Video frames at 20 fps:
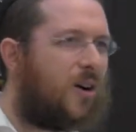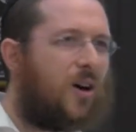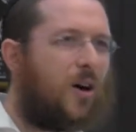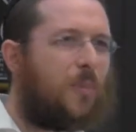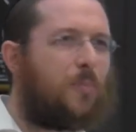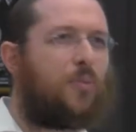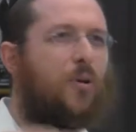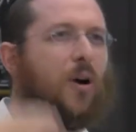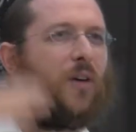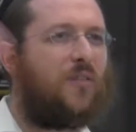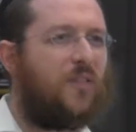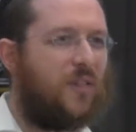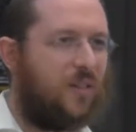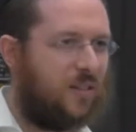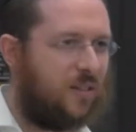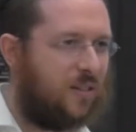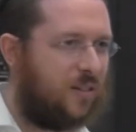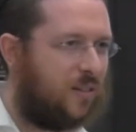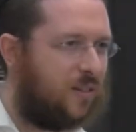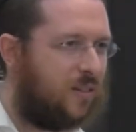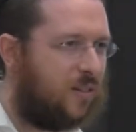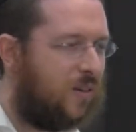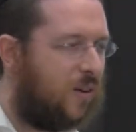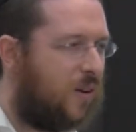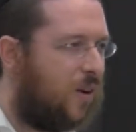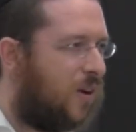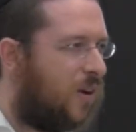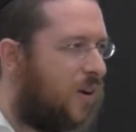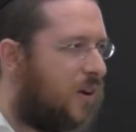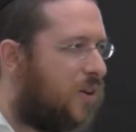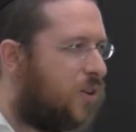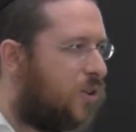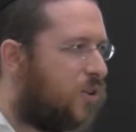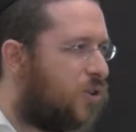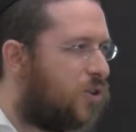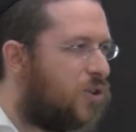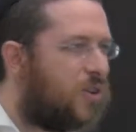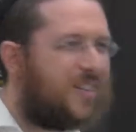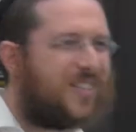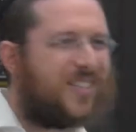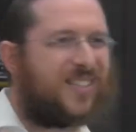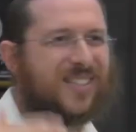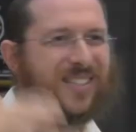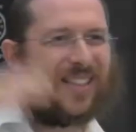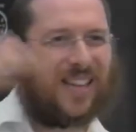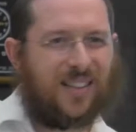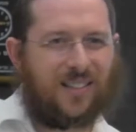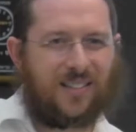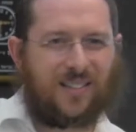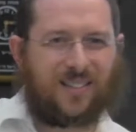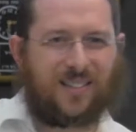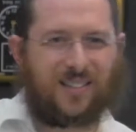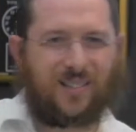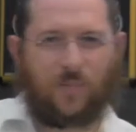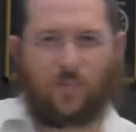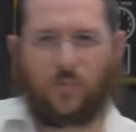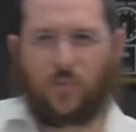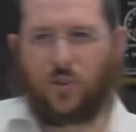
a prophet, you're not a saint,